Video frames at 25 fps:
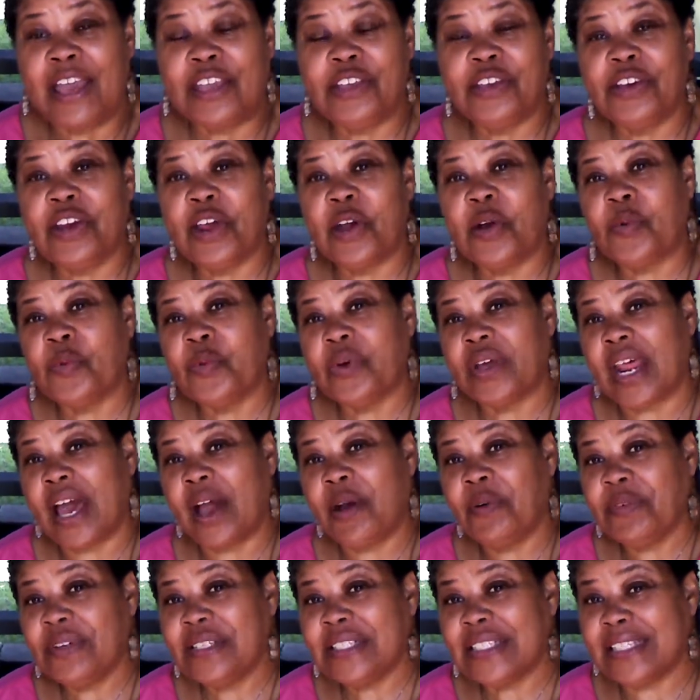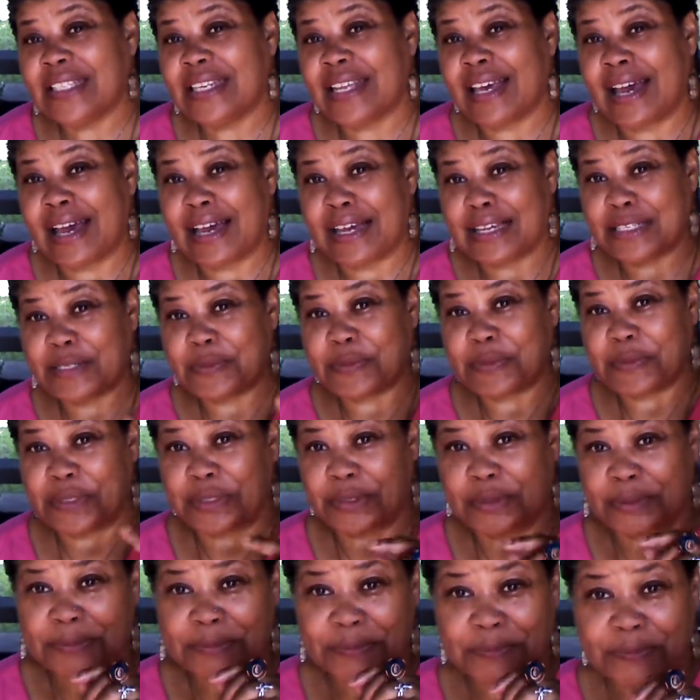when I was in the
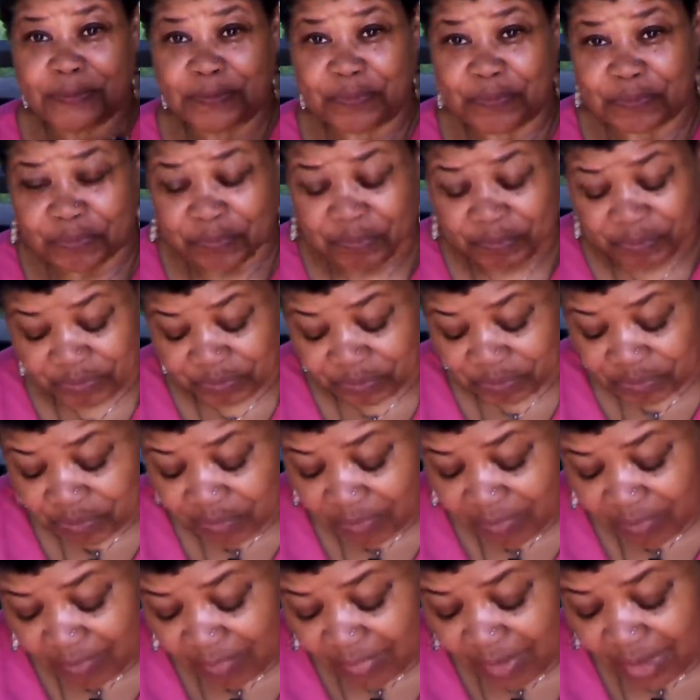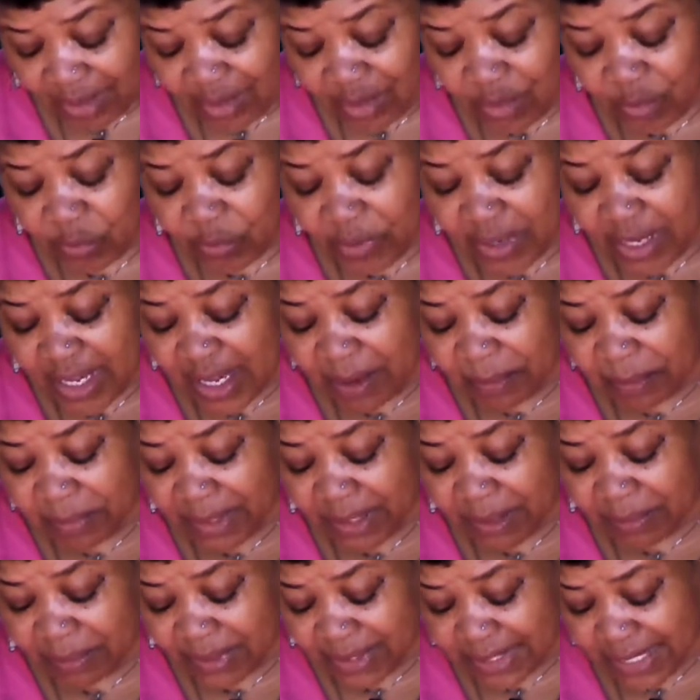hospital, the
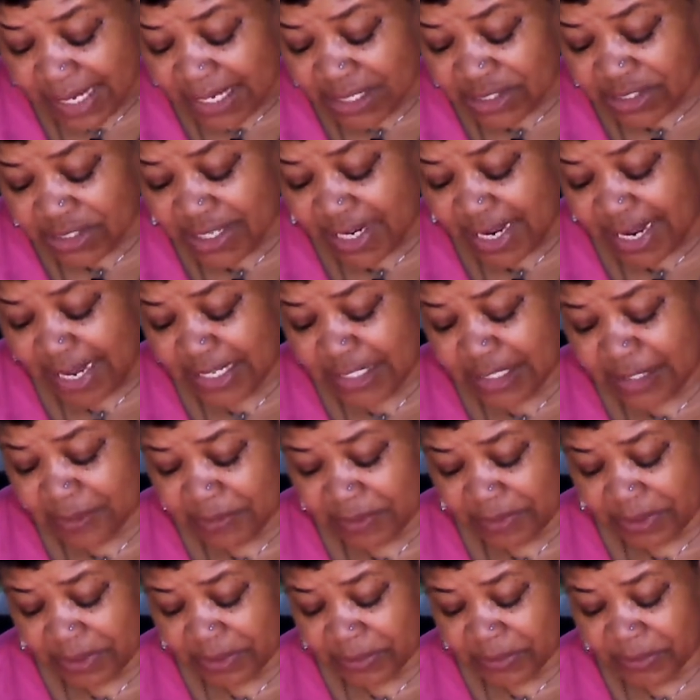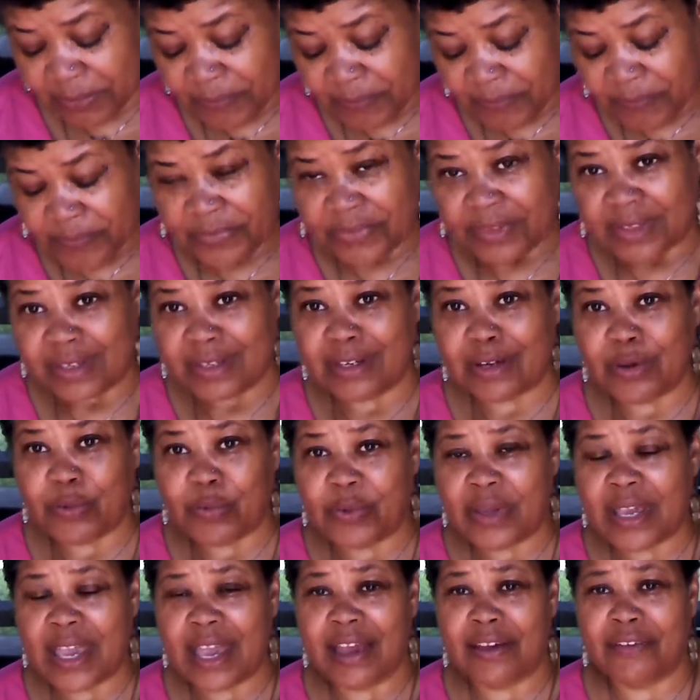rehabilitation hospital,
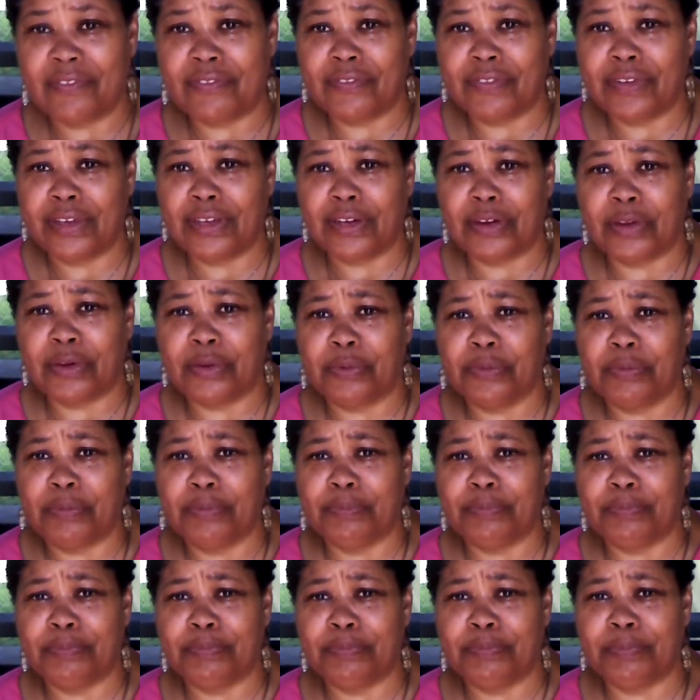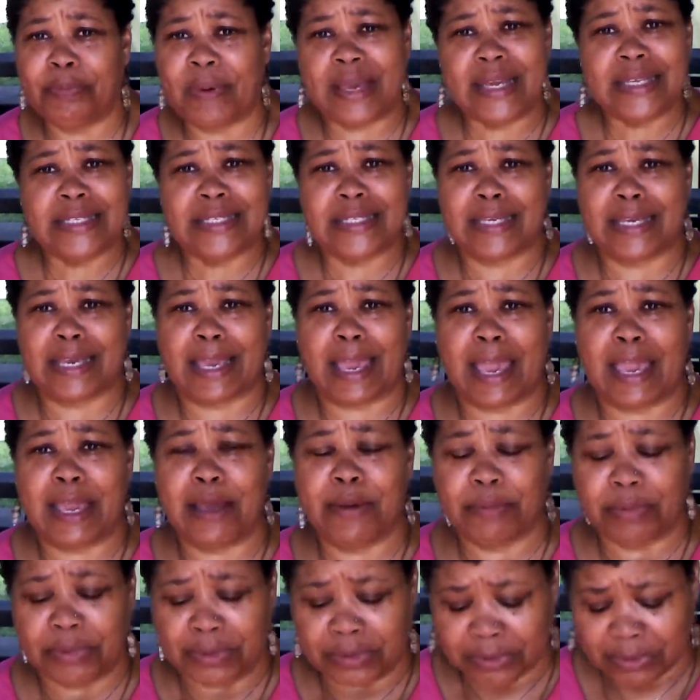we have, basic
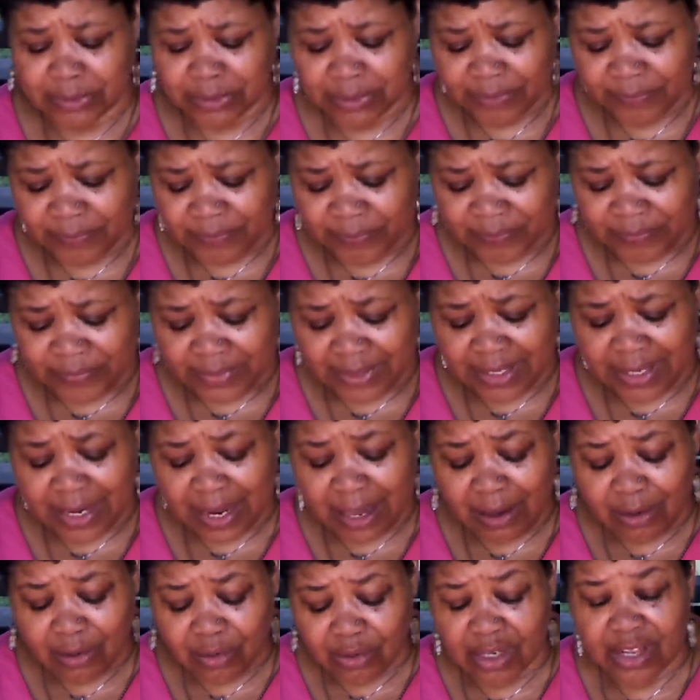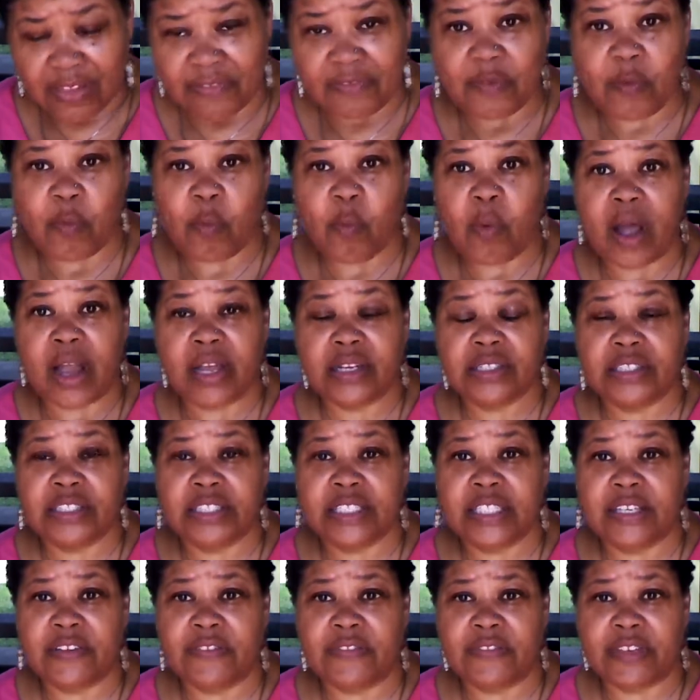cable, and I don't even watch
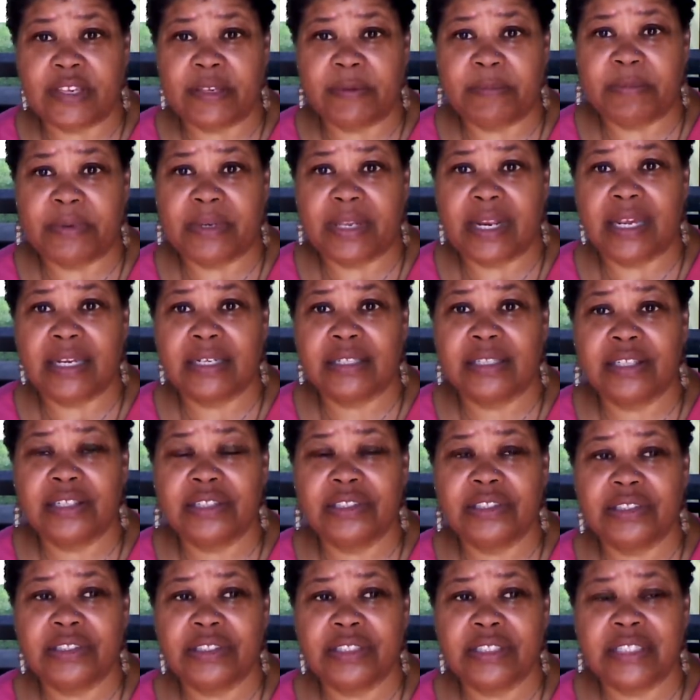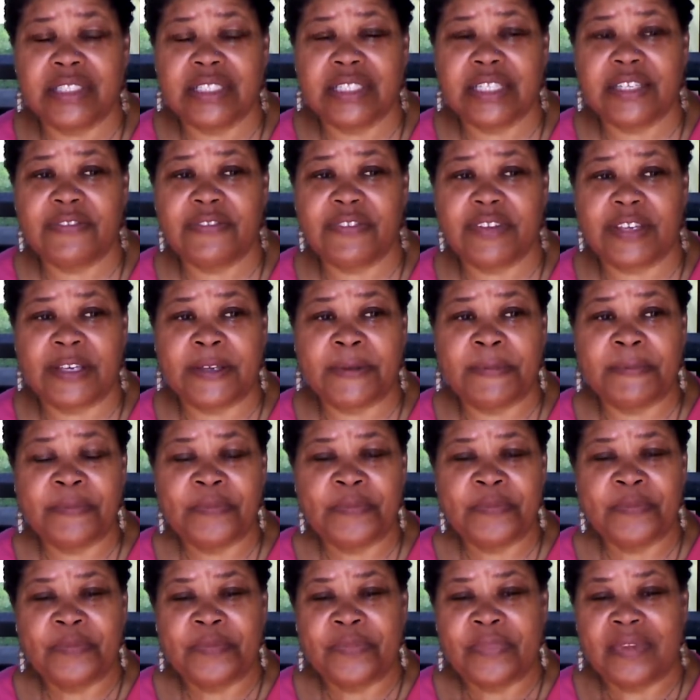TV, but I turn on the TV,
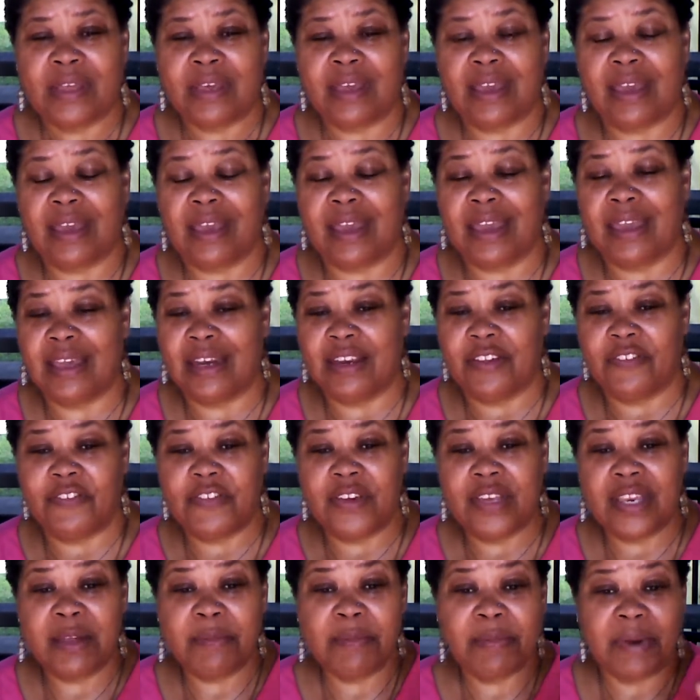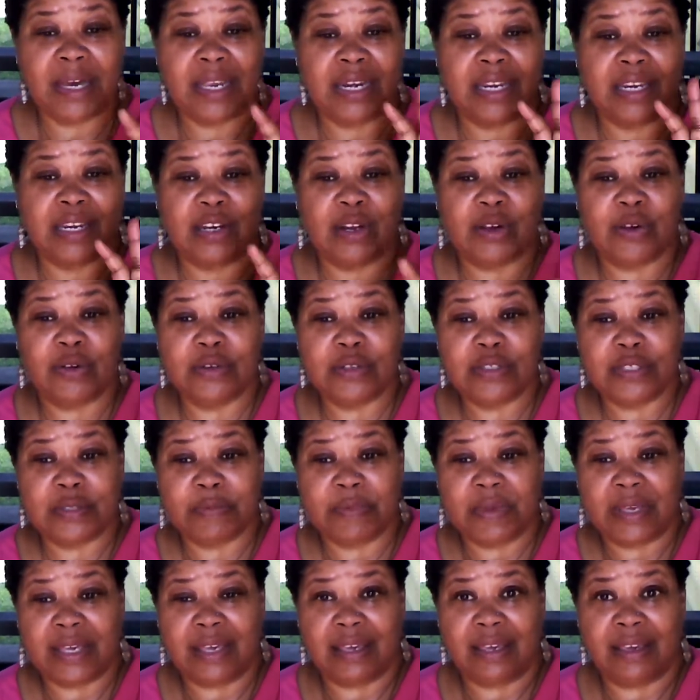and if anybody knows
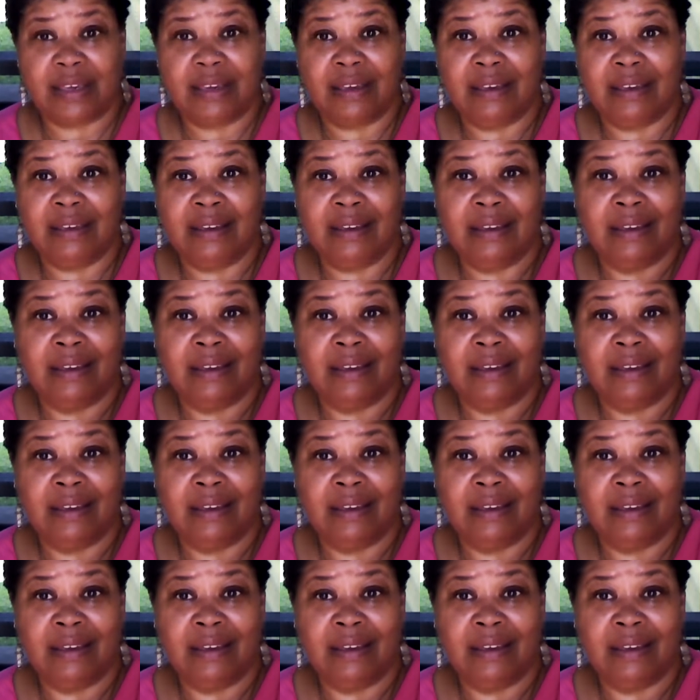me,